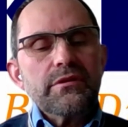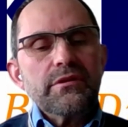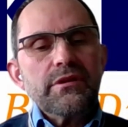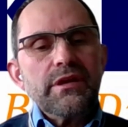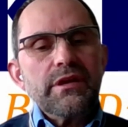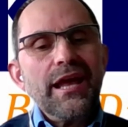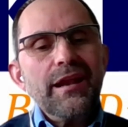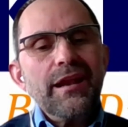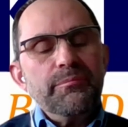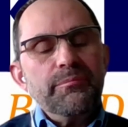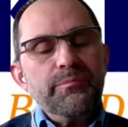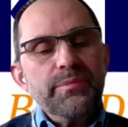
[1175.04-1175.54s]

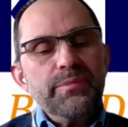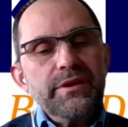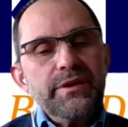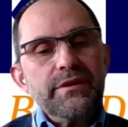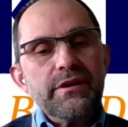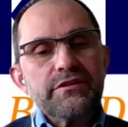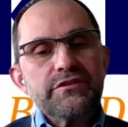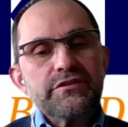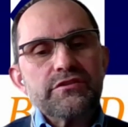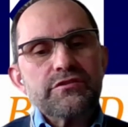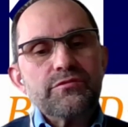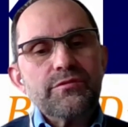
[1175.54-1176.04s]
helping
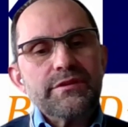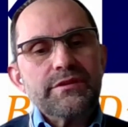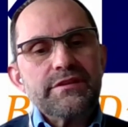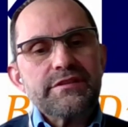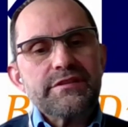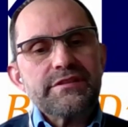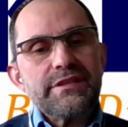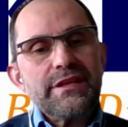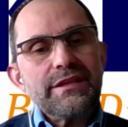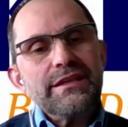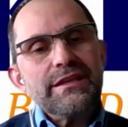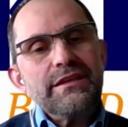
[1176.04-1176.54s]
us to
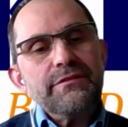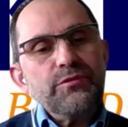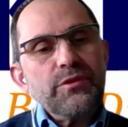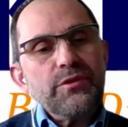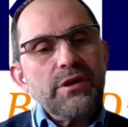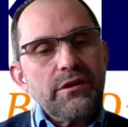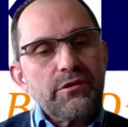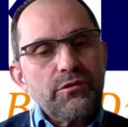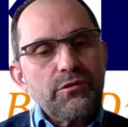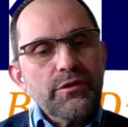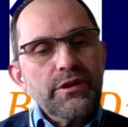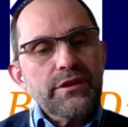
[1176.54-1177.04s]
understand if we
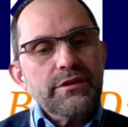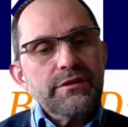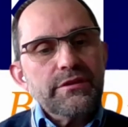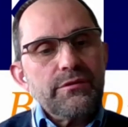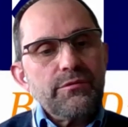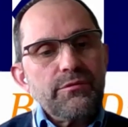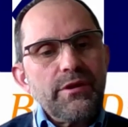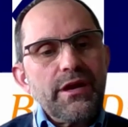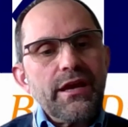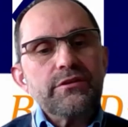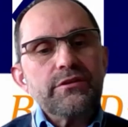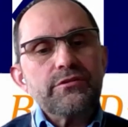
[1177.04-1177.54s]
are going the
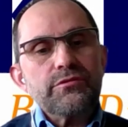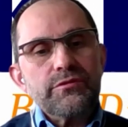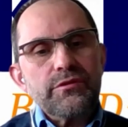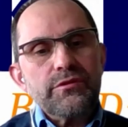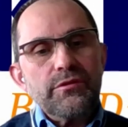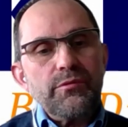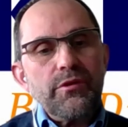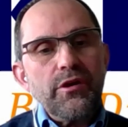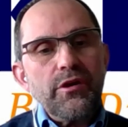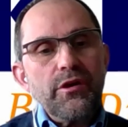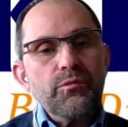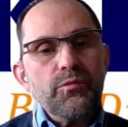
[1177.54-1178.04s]
right or the
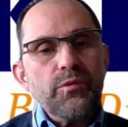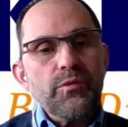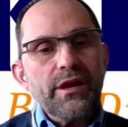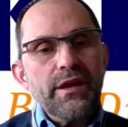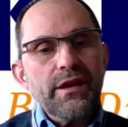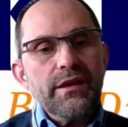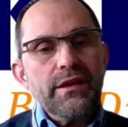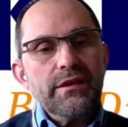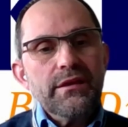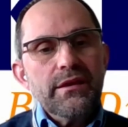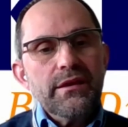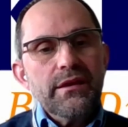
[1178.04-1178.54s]
wrong
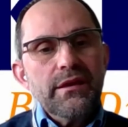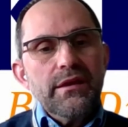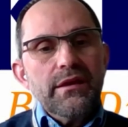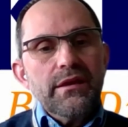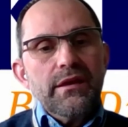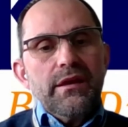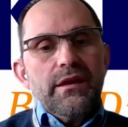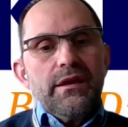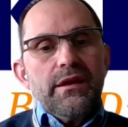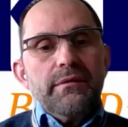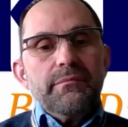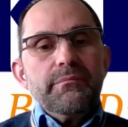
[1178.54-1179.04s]
way.
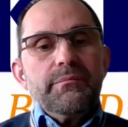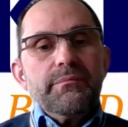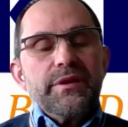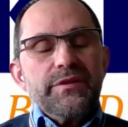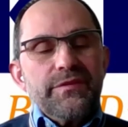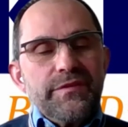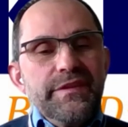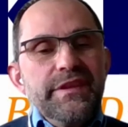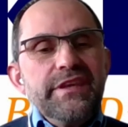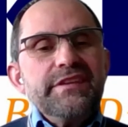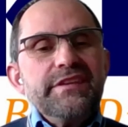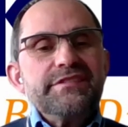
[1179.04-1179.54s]

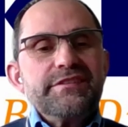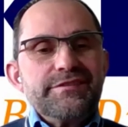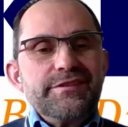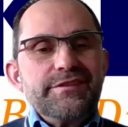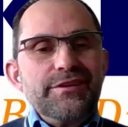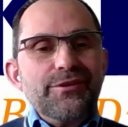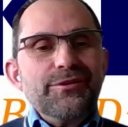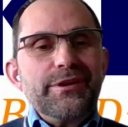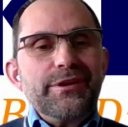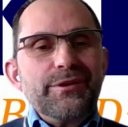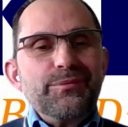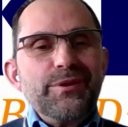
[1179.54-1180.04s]
But this is
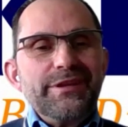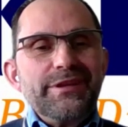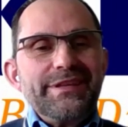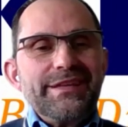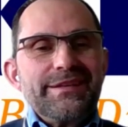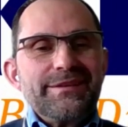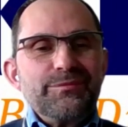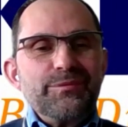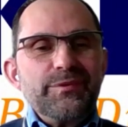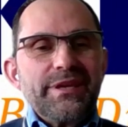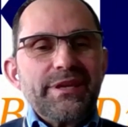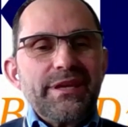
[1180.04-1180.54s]
the only way
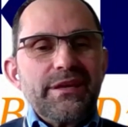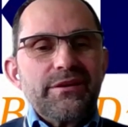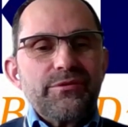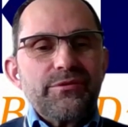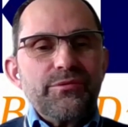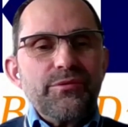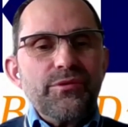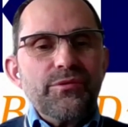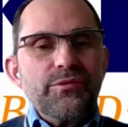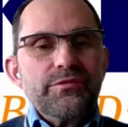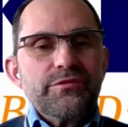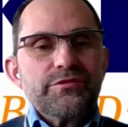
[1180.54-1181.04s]
that we can
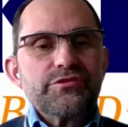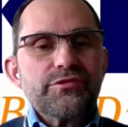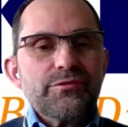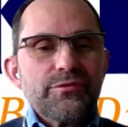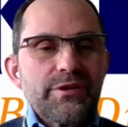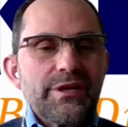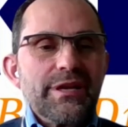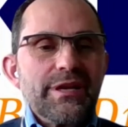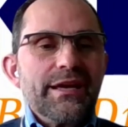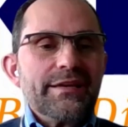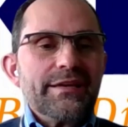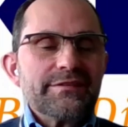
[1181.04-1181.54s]
grow. So
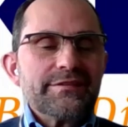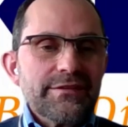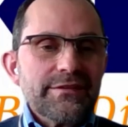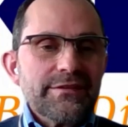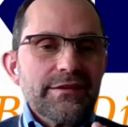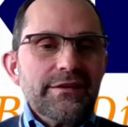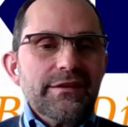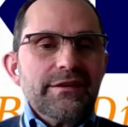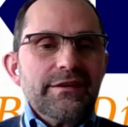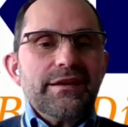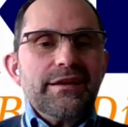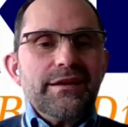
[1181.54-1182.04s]
C.L.A.S.S,
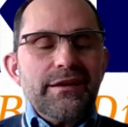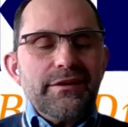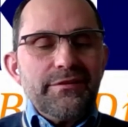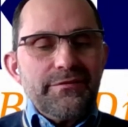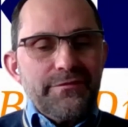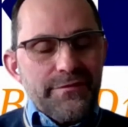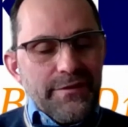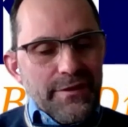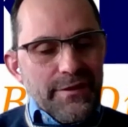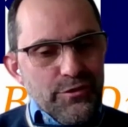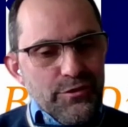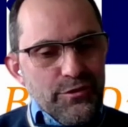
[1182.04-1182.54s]

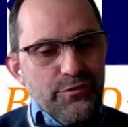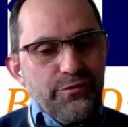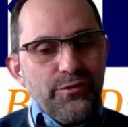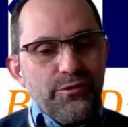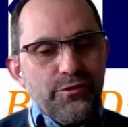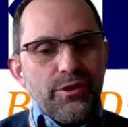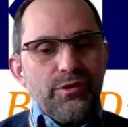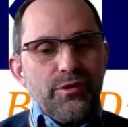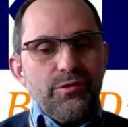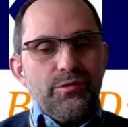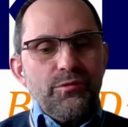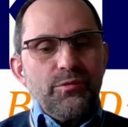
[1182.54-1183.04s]
thank you
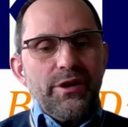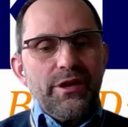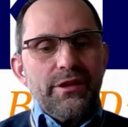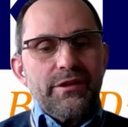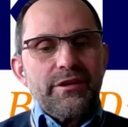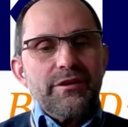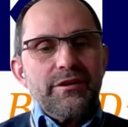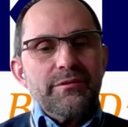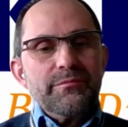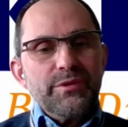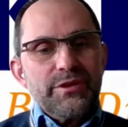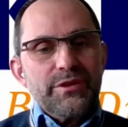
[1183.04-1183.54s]
for your
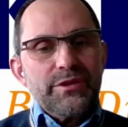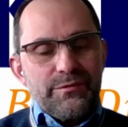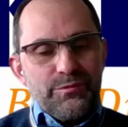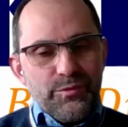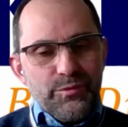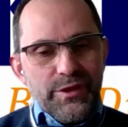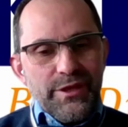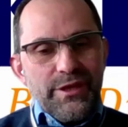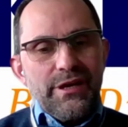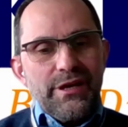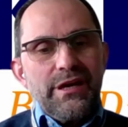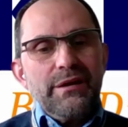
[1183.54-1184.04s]
welcome, but
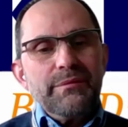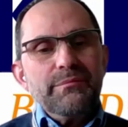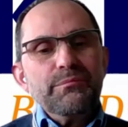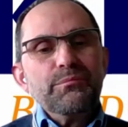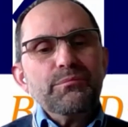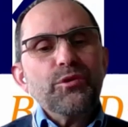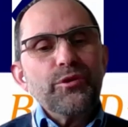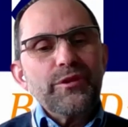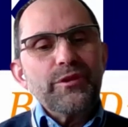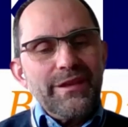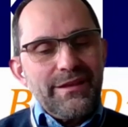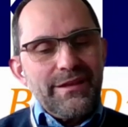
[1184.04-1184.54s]
we are
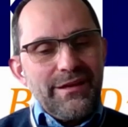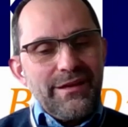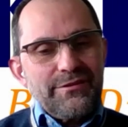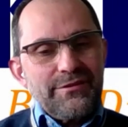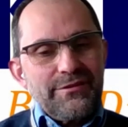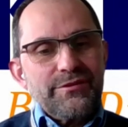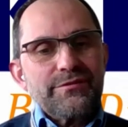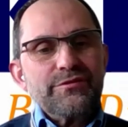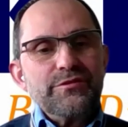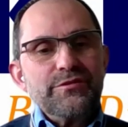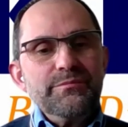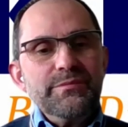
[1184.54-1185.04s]
more than
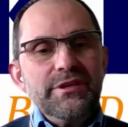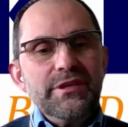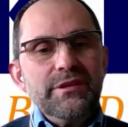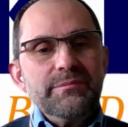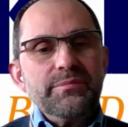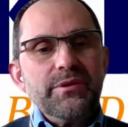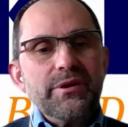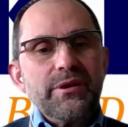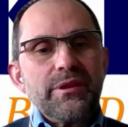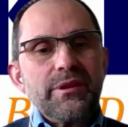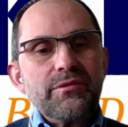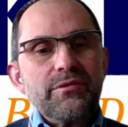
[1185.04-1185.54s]
honored to be
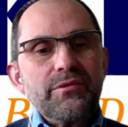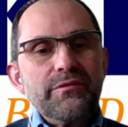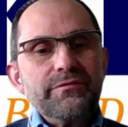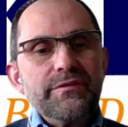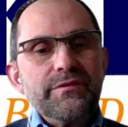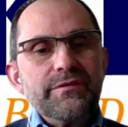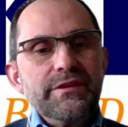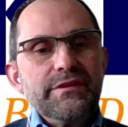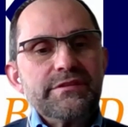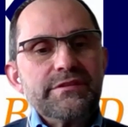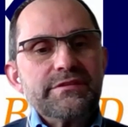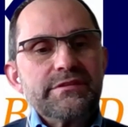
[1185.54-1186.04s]
part of
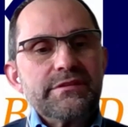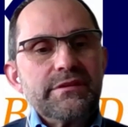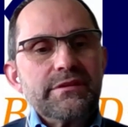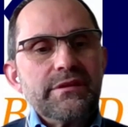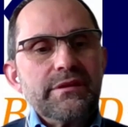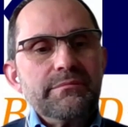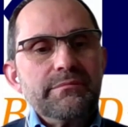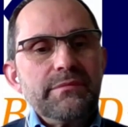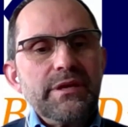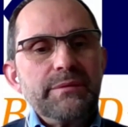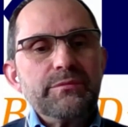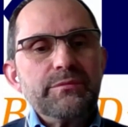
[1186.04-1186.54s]
this
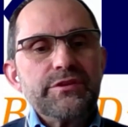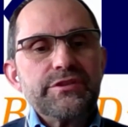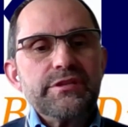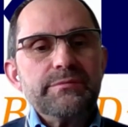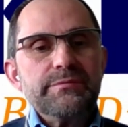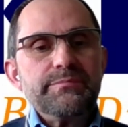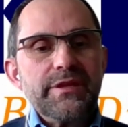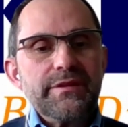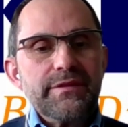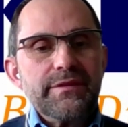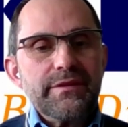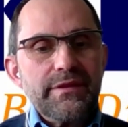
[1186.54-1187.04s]

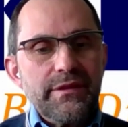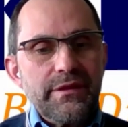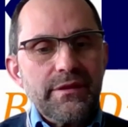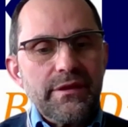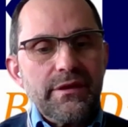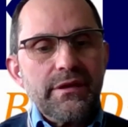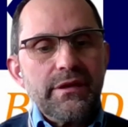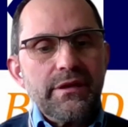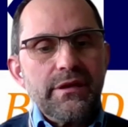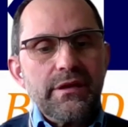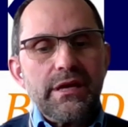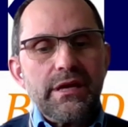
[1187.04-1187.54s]
membership, and
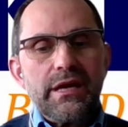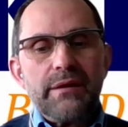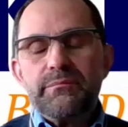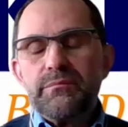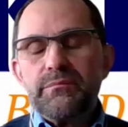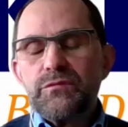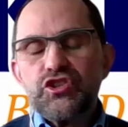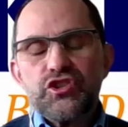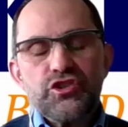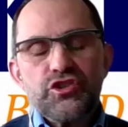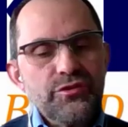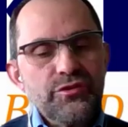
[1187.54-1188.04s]
I'm
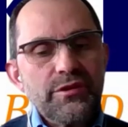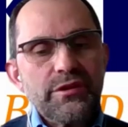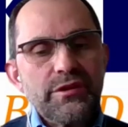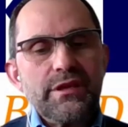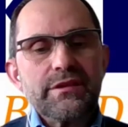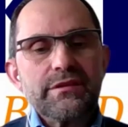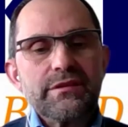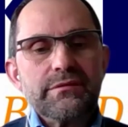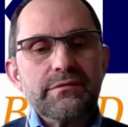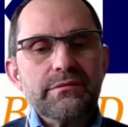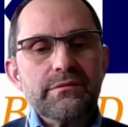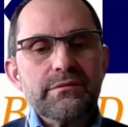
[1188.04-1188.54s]
sure
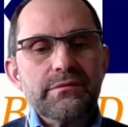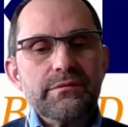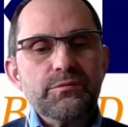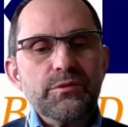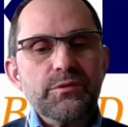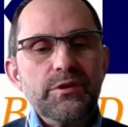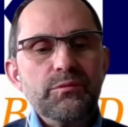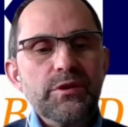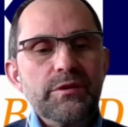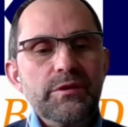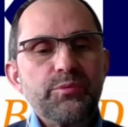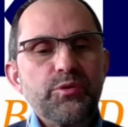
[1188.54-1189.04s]
that
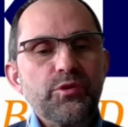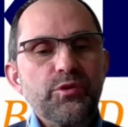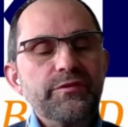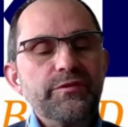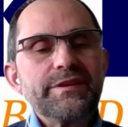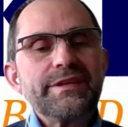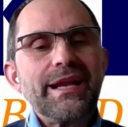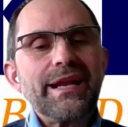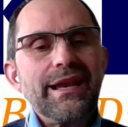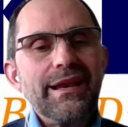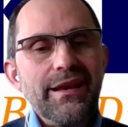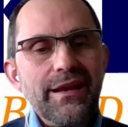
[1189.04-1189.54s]
we will
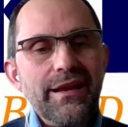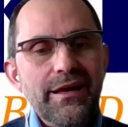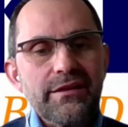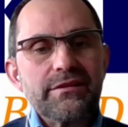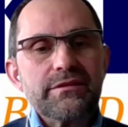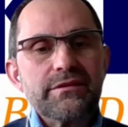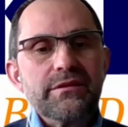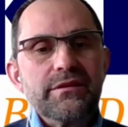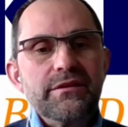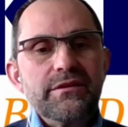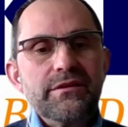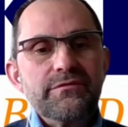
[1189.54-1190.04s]
profit a lot
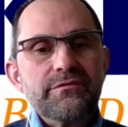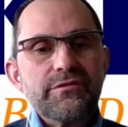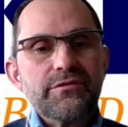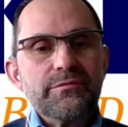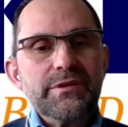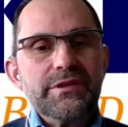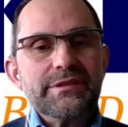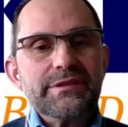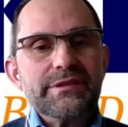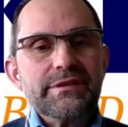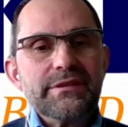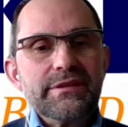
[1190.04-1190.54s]

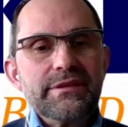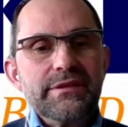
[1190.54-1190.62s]
from it.